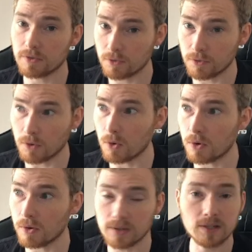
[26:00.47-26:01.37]

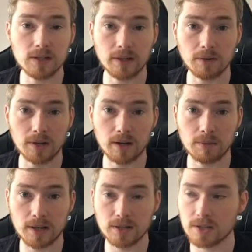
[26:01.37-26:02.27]
for this Lego
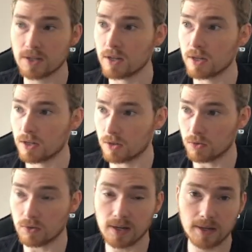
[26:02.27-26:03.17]
database
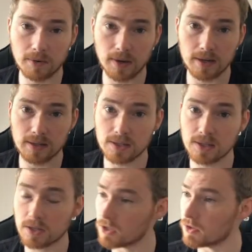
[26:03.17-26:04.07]
called Lego
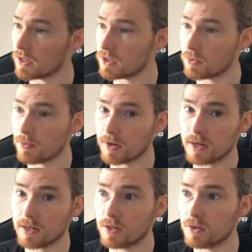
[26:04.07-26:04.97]
Analyst, so that's what we're going
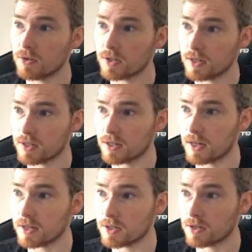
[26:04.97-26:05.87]
to use in this
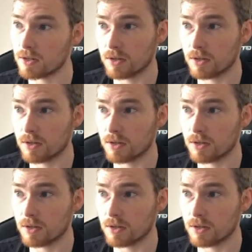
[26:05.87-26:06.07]
case.